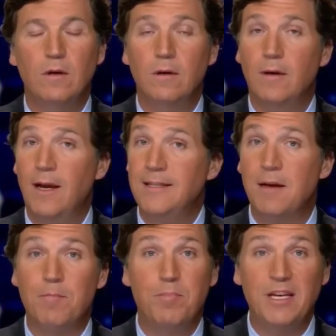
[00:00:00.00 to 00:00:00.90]
That's
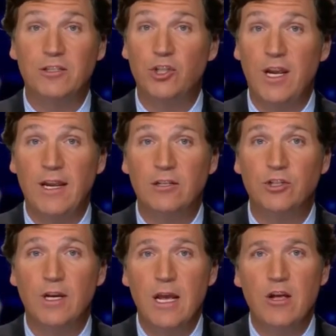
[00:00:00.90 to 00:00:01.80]
a big
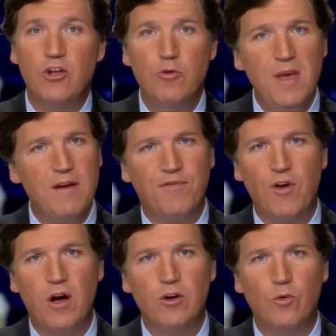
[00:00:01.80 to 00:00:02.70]
change. You may have
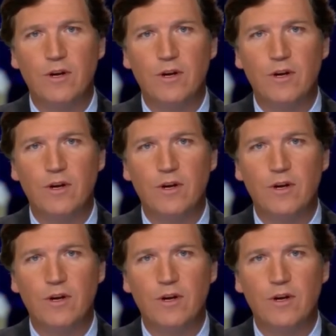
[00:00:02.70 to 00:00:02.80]
thought you were a